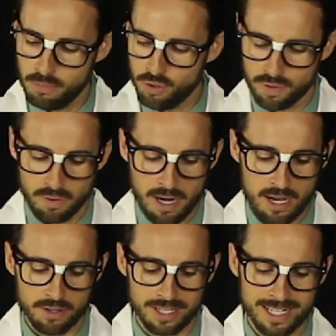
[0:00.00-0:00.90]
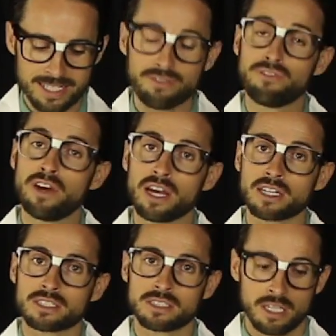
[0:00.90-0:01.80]
move around. It's
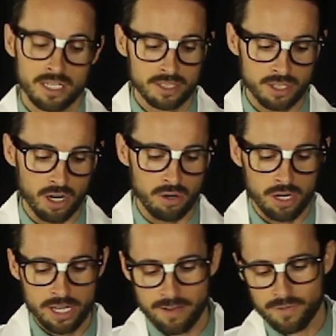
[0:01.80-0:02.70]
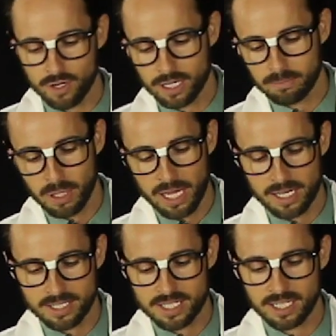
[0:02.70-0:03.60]
fixed. So if you're going to plan
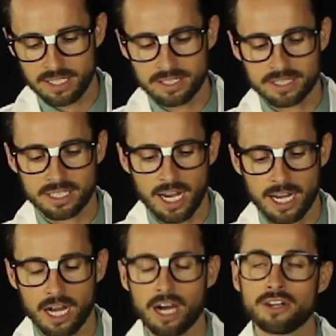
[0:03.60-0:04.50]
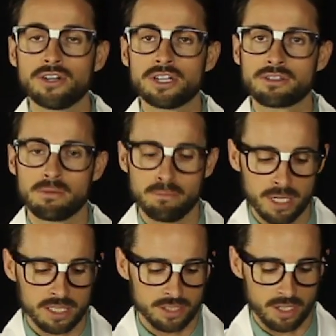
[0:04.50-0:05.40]
on sticking this guy underneath a
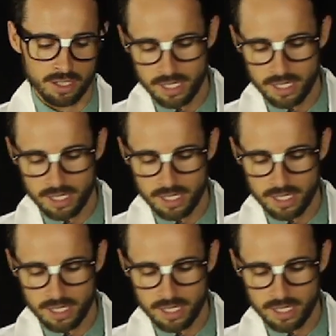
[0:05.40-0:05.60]
mixer,